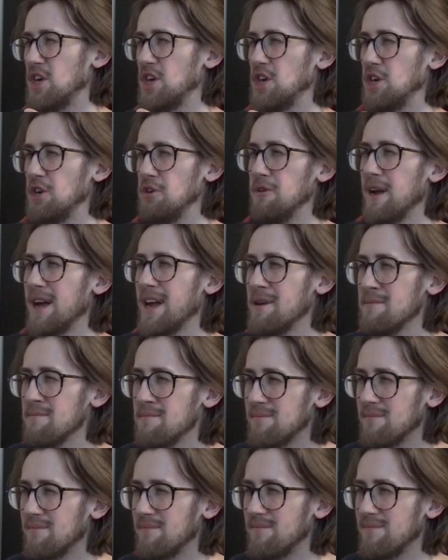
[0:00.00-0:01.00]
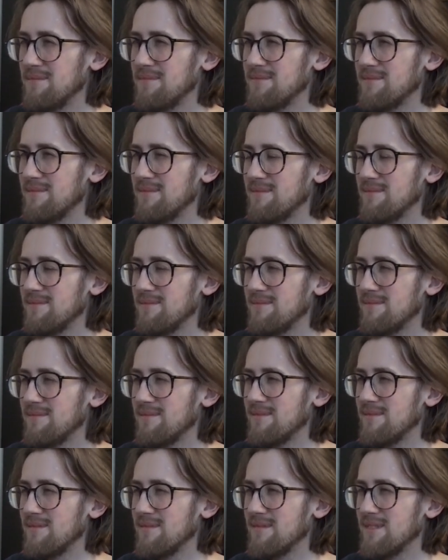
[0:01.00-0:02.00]
shoot him,
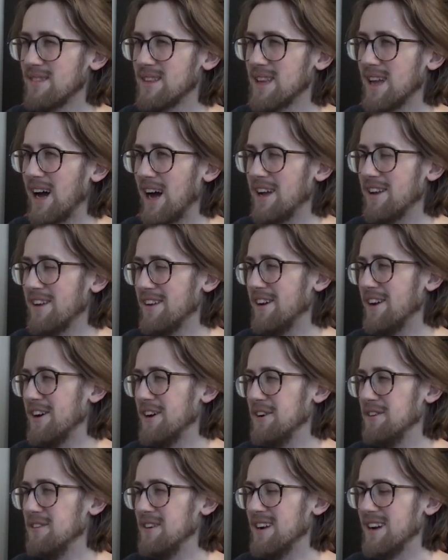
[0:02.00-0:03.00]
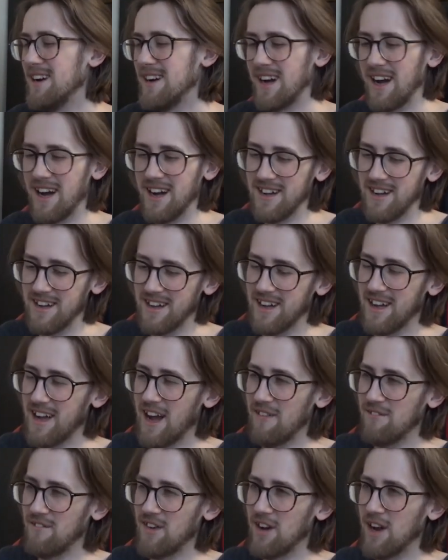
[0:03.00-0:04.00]
I don't know.
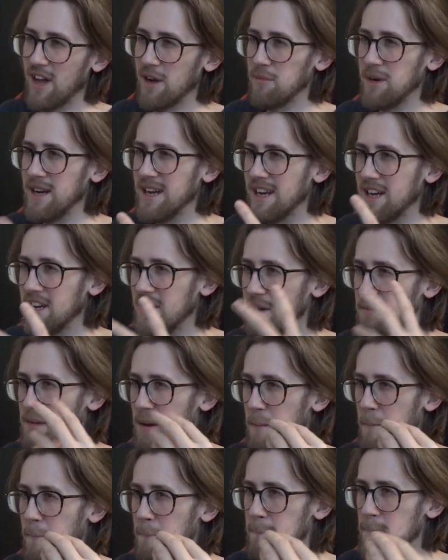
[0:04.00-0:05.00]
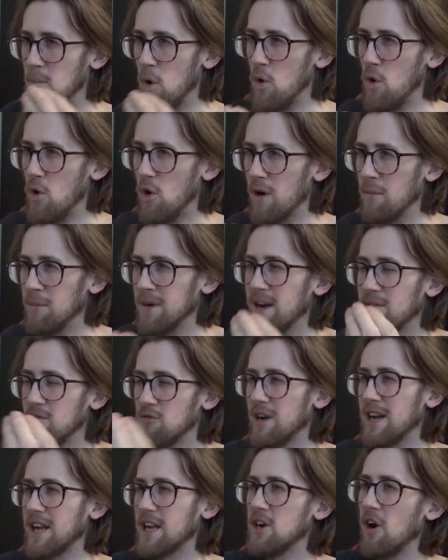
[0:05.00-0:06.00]
I felt like we needed a bit more. We
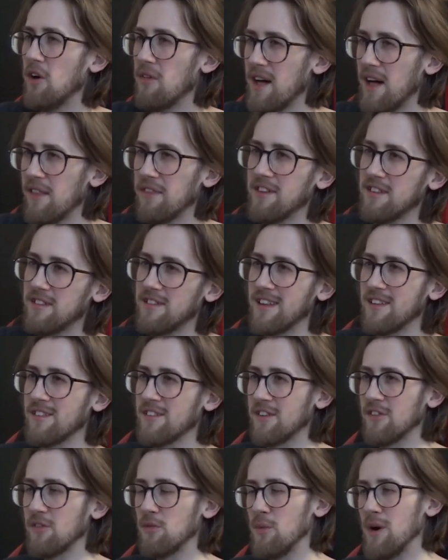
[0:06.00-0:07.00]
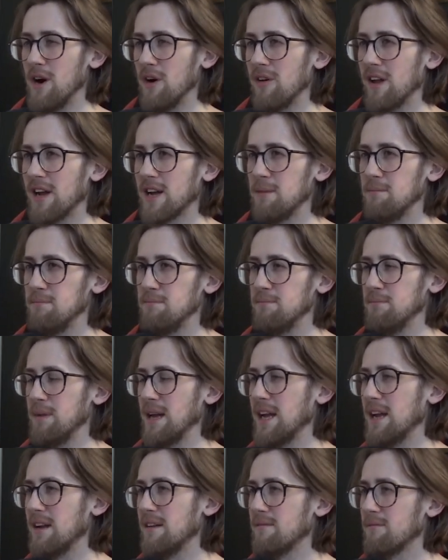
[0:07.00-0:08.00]
never really got that this season as well. Like a
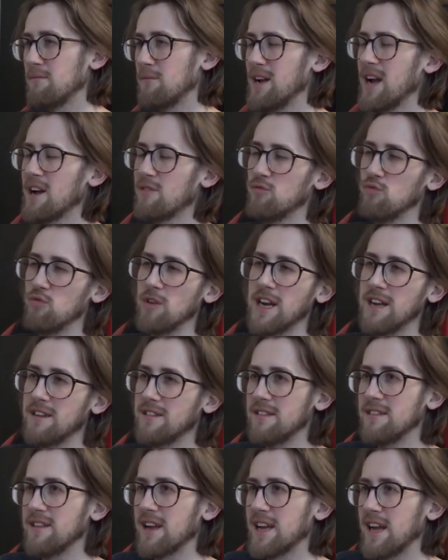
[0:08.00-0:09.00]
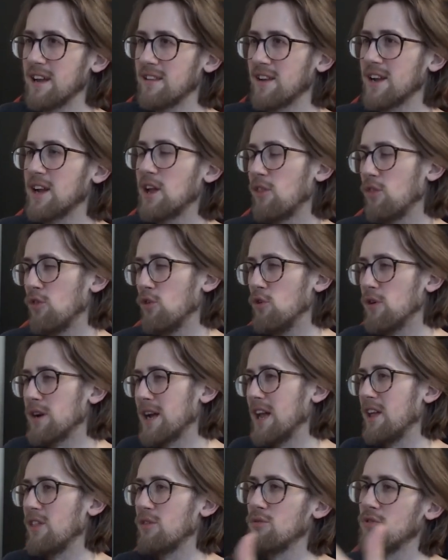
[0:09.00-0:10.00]
big, we had reasons, I guess. Like he thought
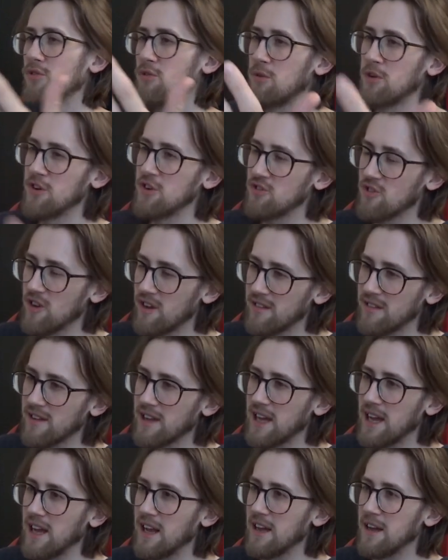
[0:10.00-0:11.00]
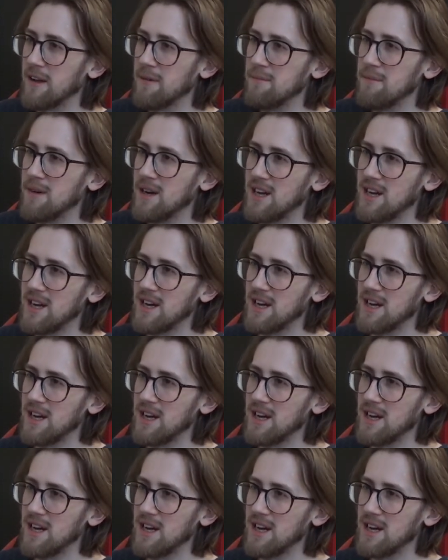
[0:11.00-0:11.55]
Keith was the one who tried to kill him,